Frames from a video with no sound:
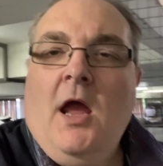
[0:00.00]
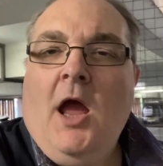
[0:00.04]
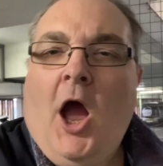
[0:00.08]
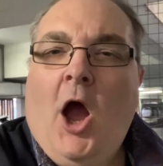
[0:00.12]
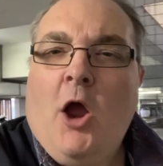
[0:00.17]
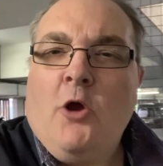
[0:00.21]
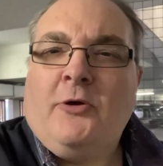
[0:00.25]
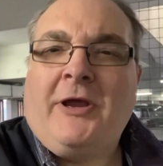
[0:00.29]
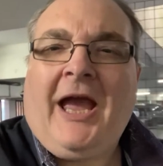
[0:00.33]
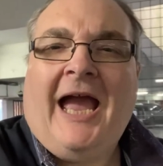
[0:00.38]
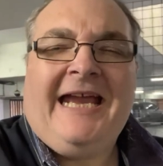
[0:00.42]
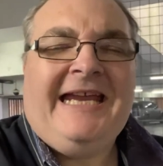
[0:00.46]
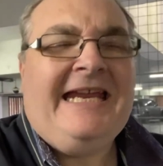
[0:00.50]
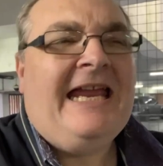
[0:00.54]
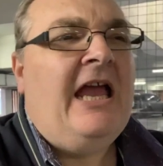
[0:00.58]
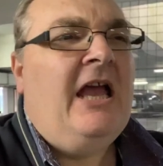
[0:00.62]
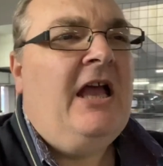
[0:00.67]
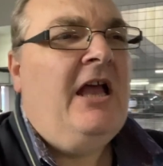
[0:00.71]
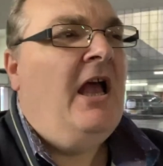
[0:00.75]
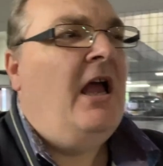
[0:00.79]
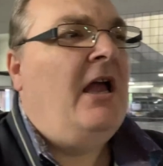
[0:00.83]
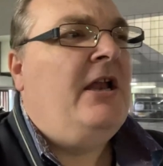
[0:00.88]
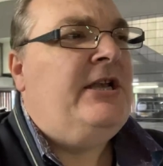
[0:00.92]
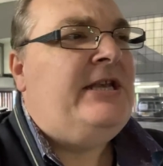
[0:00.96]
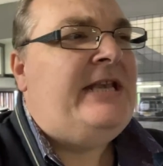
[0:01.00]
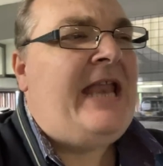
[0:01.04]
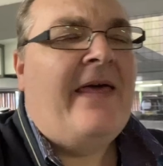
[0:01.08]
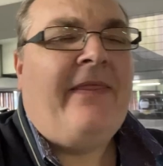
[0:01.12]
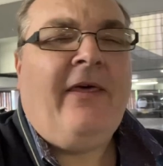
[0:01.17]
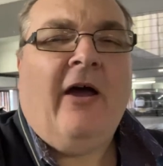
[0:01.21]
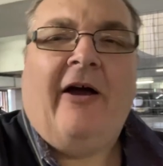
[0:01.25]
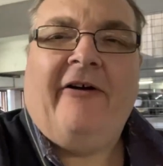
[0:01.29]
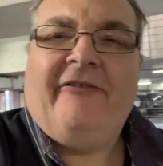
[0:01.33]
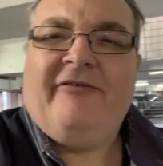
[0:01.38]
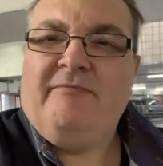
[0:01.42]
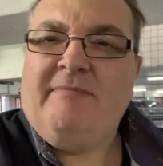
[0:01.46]
Okay, now
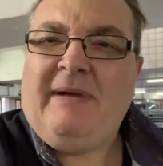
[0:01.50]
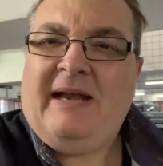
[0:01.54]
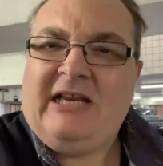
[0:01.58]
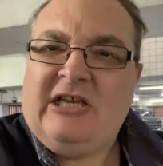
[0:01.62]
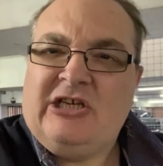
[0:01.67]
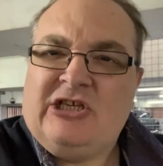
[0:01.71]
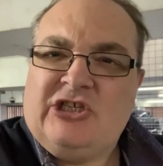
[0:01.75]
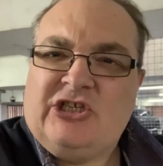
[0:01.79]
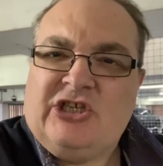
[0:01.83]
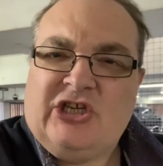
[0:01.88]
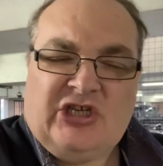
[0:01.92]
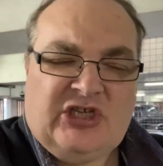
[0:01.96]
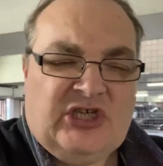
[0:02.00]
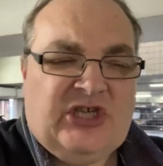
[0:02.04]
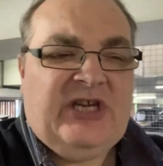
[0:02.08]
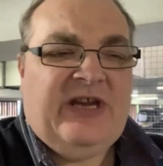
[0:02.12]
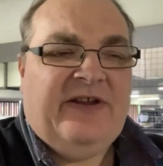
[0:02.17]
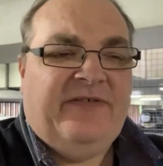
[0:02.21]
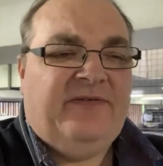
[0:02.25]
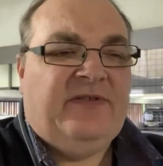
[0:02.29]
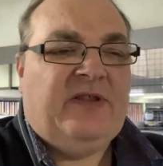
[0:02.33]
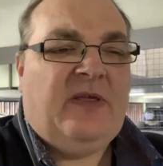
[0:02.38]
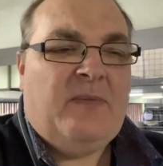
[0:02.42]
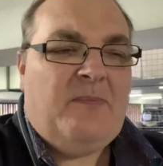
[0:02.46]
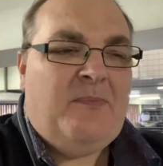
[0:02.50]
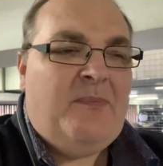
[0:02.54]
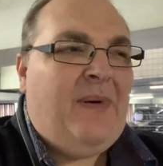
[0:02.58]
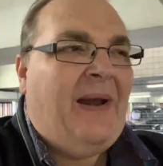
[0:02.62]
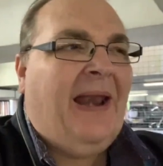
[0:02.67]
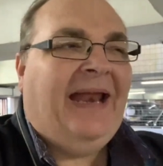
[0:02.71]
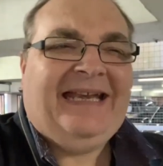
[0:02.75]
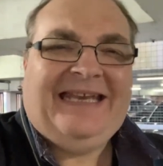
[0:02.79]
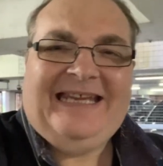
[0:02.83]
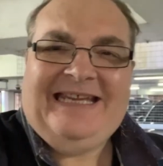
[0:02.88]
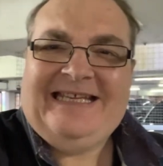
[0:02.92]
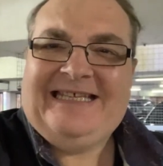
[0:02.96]
that I've managed to shift the
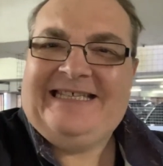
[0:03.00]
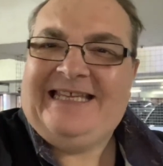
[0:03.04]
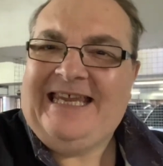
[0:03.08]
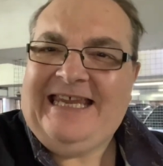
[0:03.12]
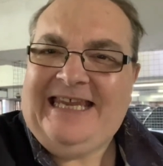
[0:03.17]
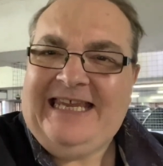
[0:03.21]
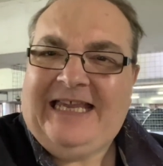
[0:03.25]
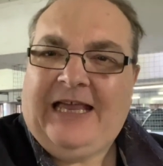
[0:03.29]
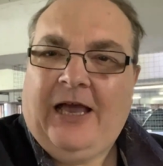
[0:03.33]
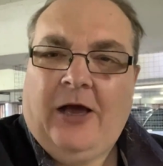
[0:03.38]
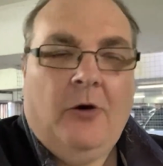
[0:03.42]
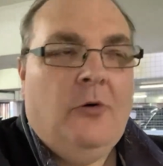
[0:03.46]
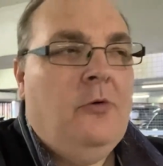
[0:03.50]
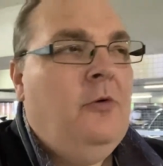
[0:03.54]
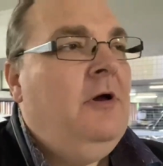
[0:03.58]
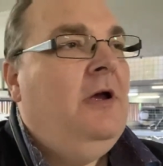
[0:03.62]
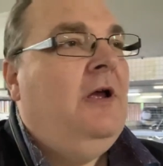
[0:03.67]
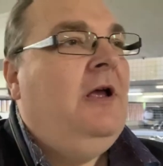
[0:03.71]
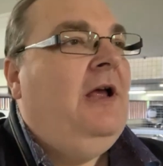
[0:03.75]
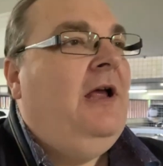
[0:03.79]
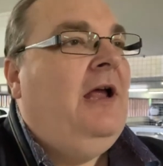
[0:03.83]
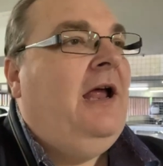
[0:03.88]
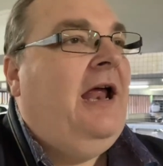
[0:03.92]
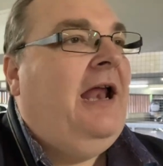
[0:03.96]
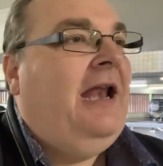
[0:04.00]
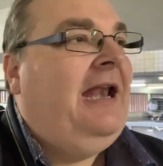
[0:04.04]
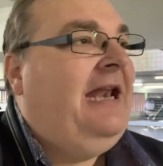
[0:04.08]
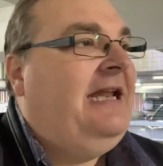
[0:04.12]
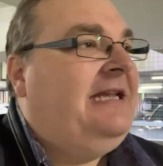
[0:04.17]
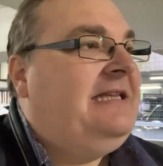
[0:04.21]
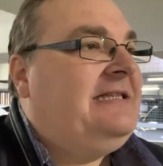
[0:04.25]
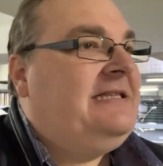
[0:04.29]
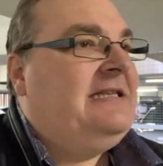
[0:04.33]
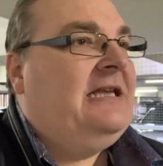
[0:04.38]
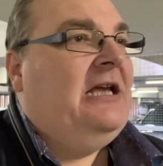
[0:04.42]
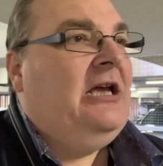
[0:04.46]
bloody seagull,
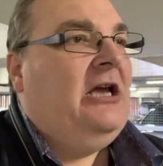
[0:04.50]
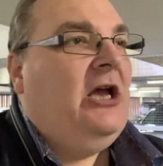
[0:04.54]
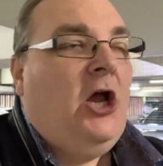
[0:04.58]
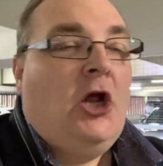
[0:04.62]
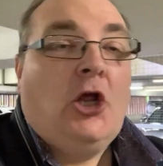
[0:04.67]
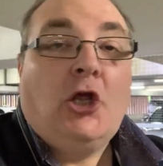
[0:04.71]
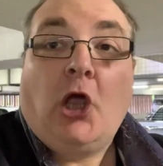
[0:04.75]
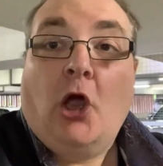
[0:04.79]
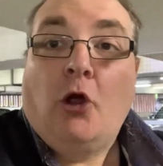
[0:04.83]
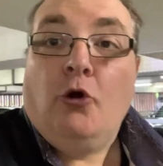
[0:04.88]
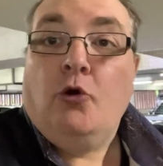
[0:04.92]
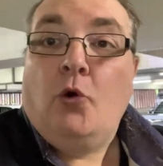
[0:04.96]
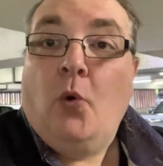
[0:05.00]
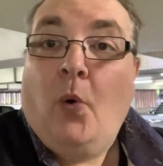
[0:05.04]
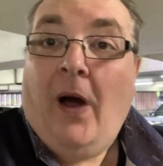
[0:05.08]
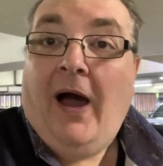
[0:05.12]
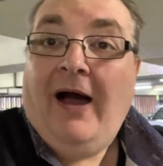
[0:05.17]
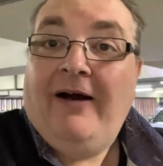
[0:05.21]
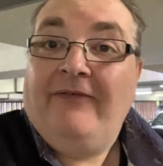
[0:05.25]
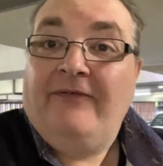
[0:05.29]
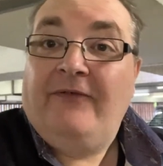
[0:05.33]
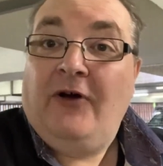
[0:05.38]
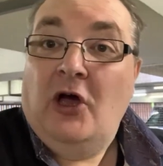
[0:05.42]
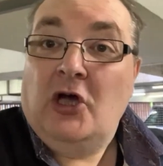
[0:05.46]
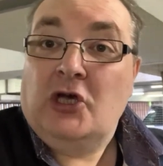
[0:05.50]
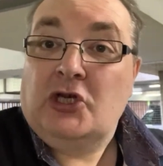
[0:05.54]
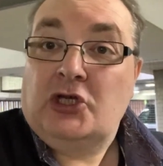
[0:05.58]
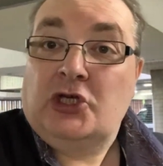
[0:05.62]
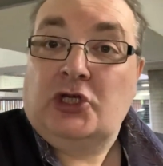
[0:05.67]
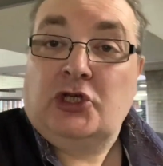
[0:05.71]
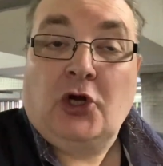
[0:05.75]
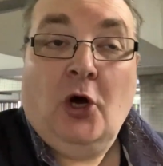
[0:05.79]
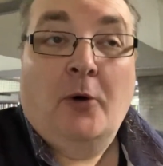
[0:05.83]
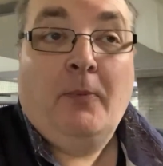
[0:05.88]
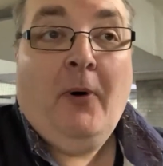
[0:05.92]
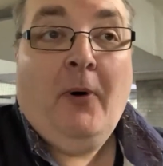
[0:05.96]
let's go to our first stop